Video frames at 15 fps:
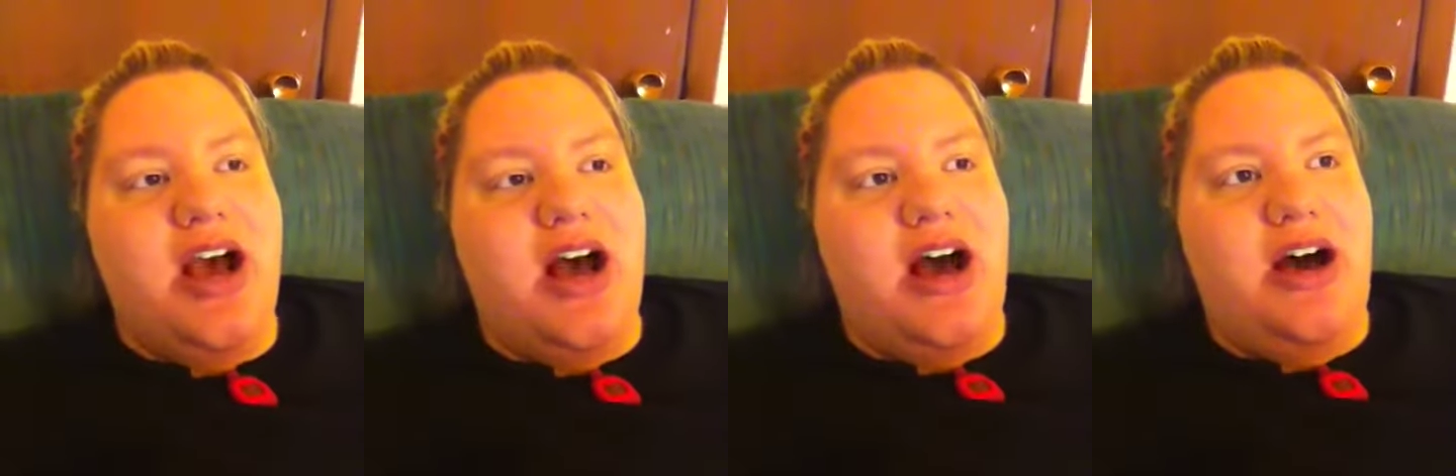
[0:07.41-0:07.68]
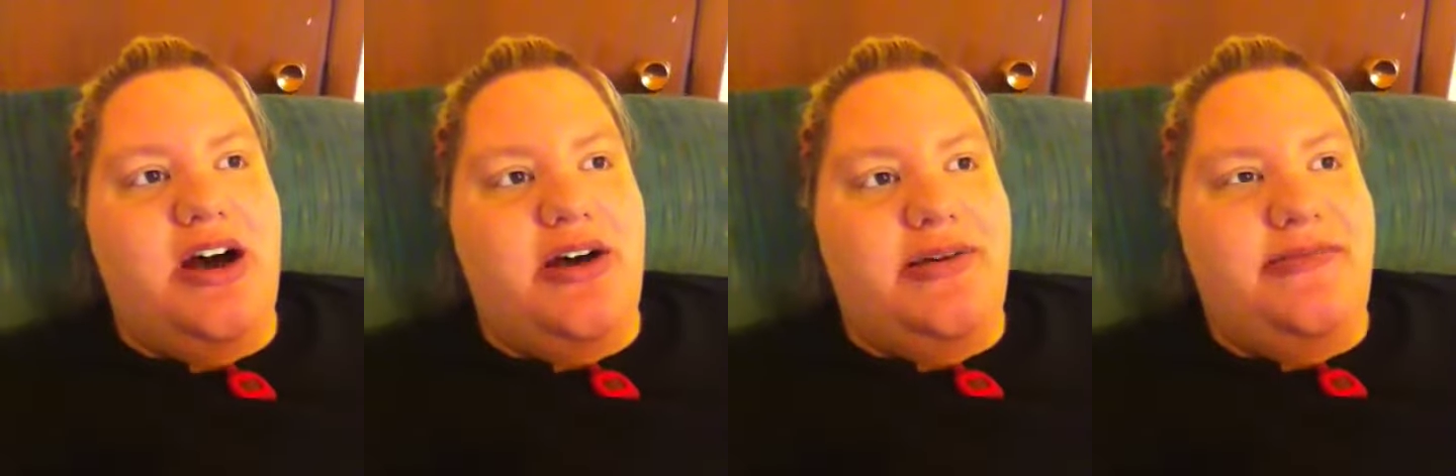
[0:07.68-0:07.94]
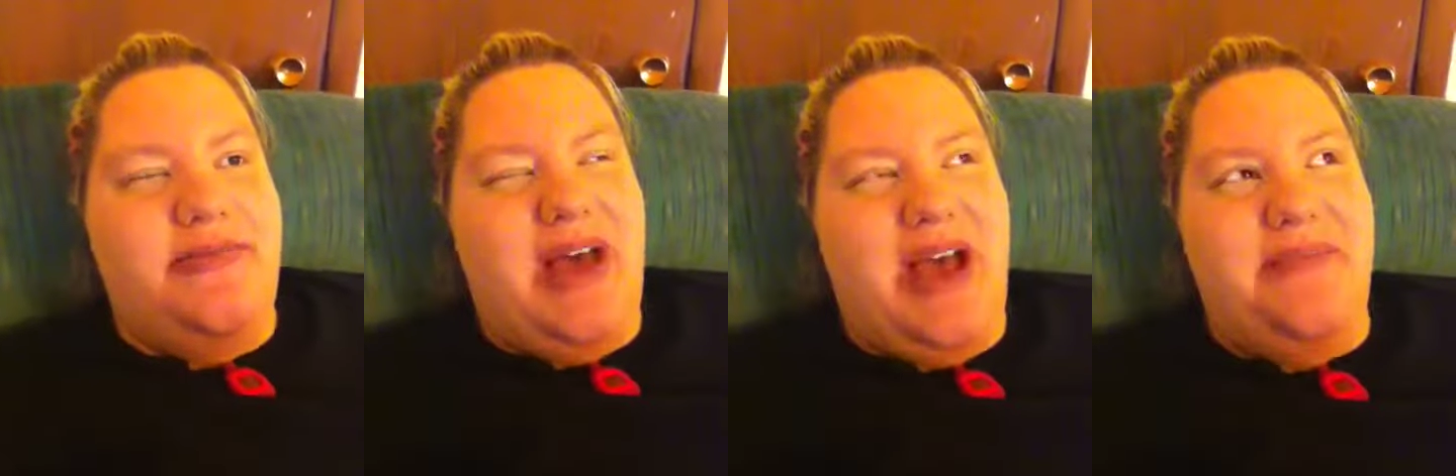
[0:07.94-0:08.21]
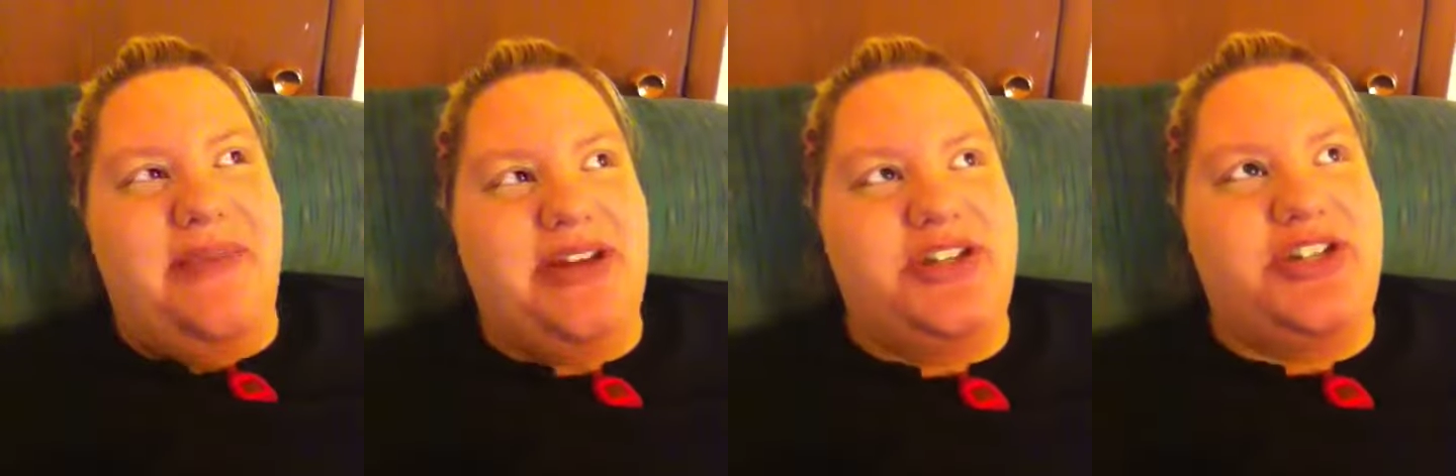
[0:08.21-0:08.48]

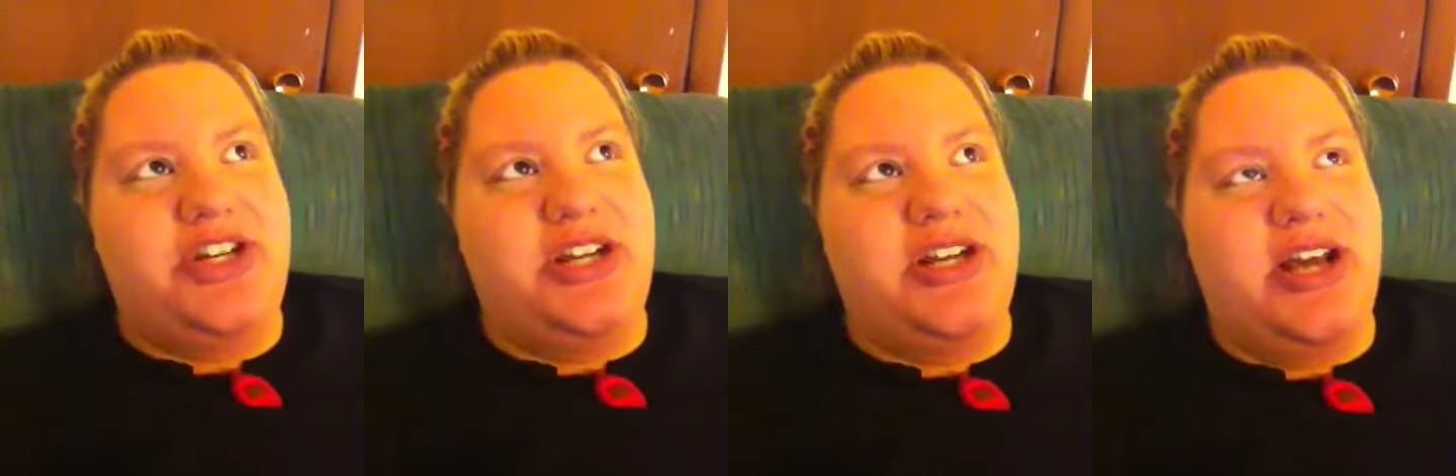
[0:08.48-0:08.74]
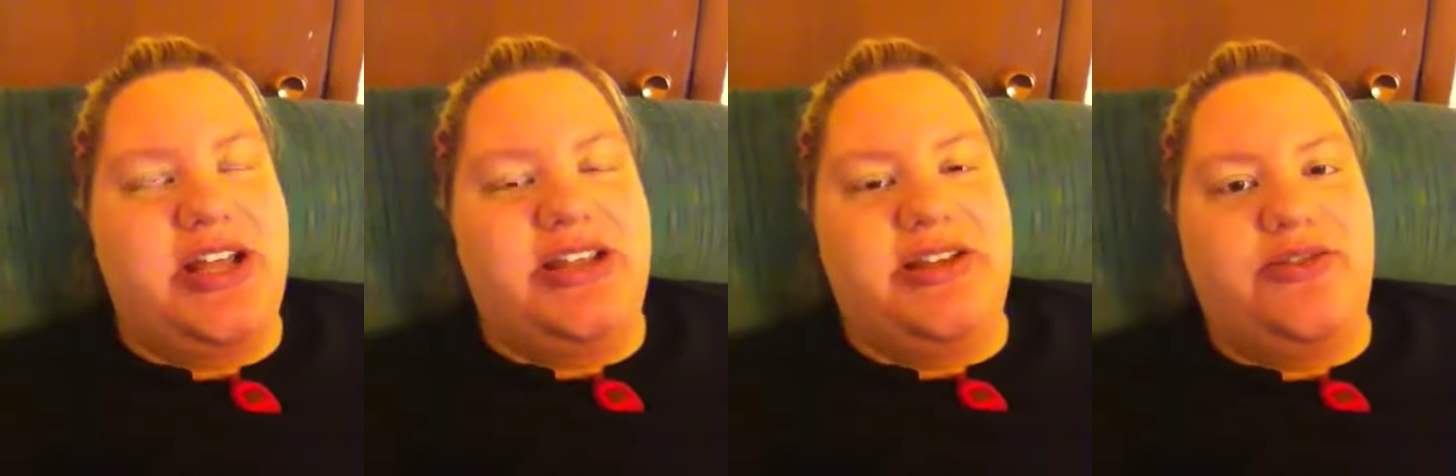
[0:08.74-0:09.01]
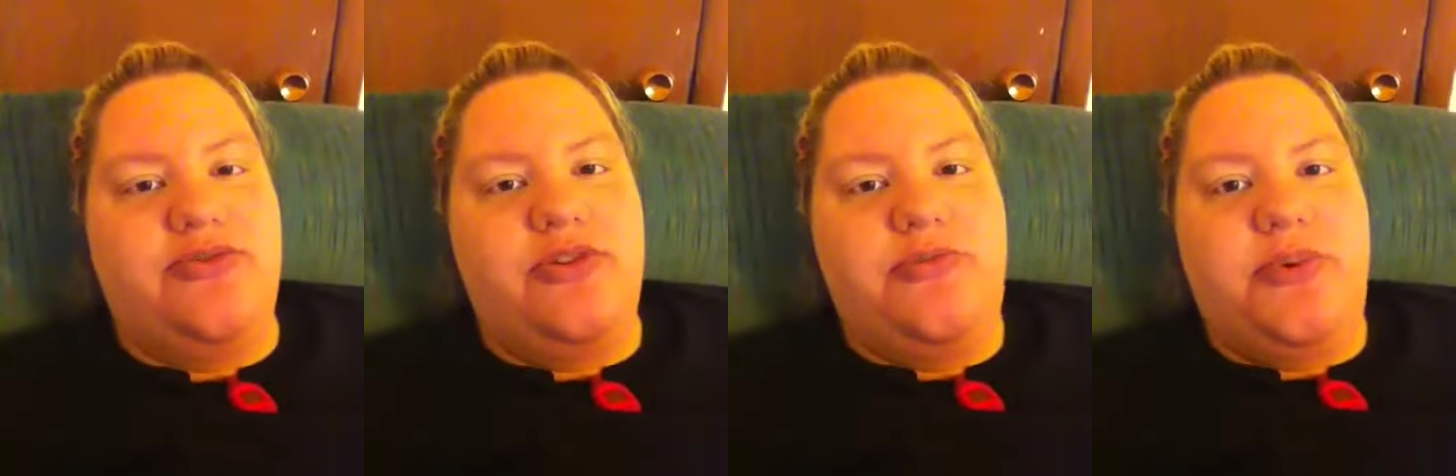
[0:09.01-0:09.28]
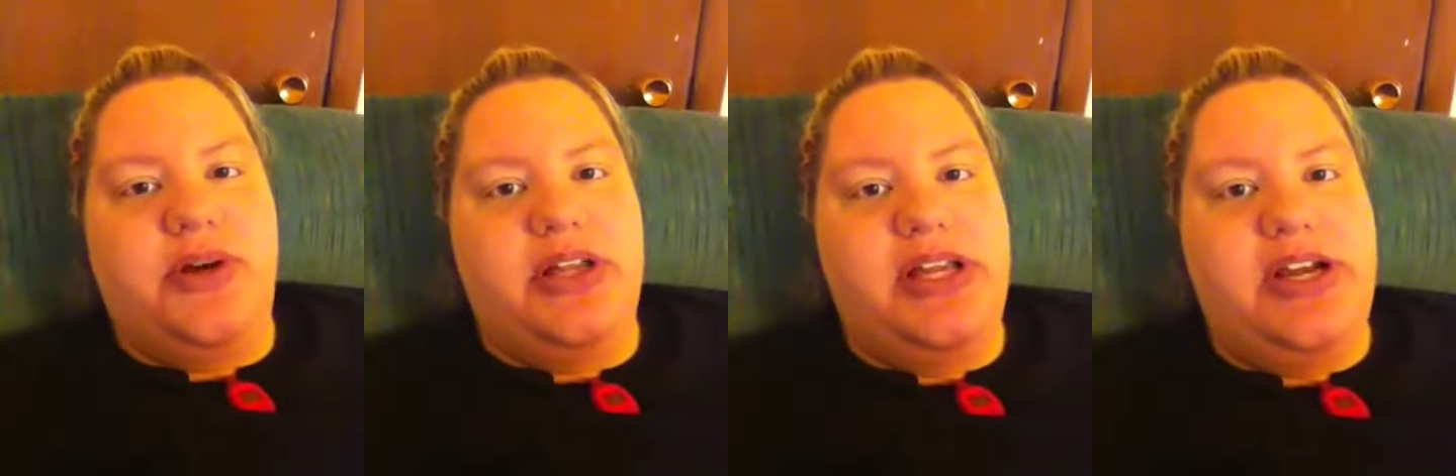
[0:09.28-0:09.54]
I mentioned on the
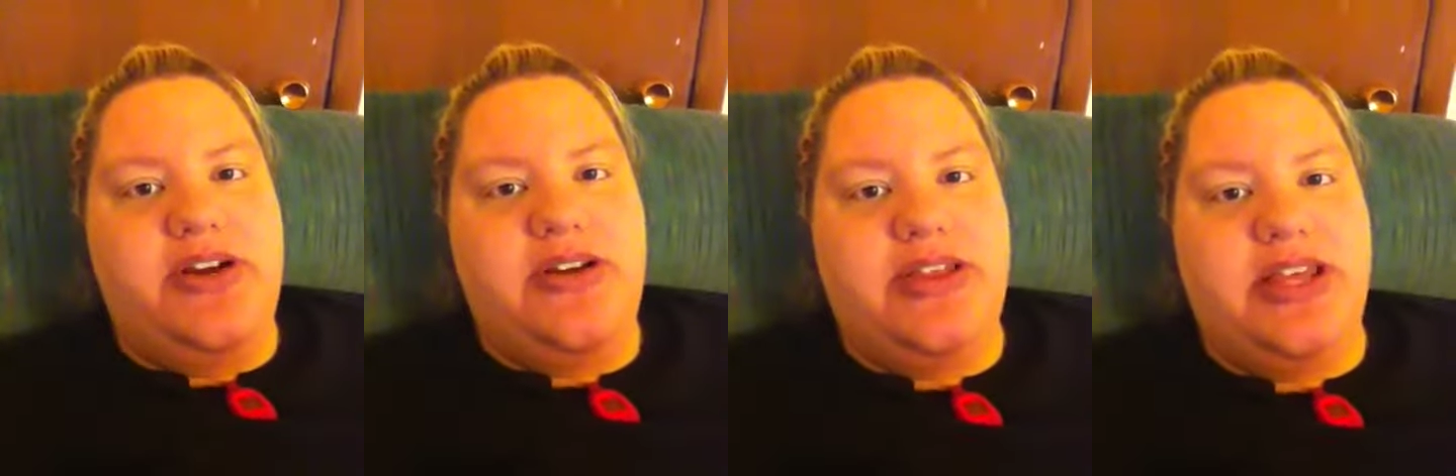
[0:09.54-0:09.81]
group earlier